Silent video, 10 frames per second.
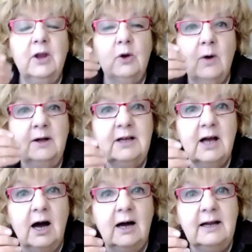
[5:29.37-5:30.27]
You want
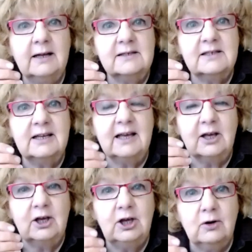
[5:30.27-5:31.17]
the audience to
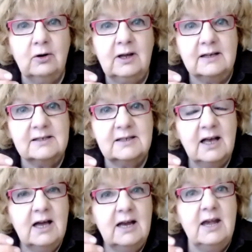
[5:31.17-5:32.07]
get curious,
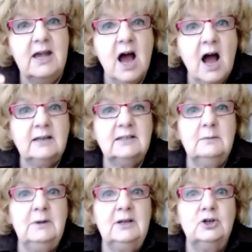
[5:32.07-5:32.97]
not
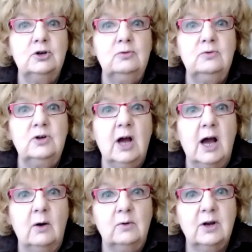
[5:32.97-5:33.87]
to be tuned
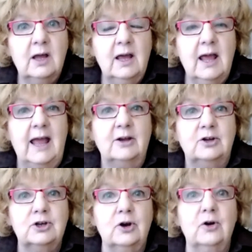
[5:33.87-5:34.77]
out
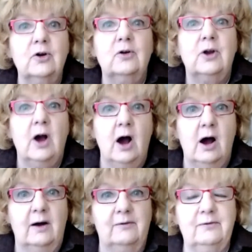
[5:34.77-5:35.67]
and turned
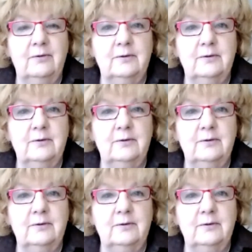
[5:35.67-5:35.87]
off.